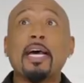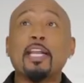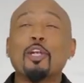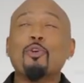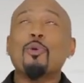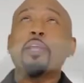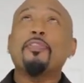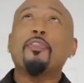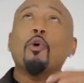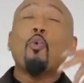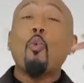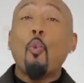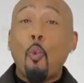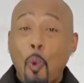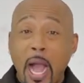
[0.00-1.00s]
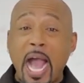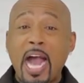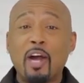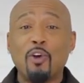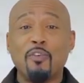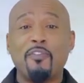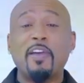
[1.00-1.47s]
how to create the
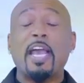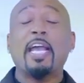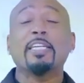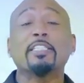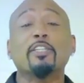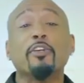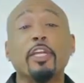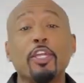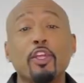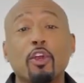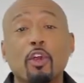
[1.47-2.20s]
wow factor in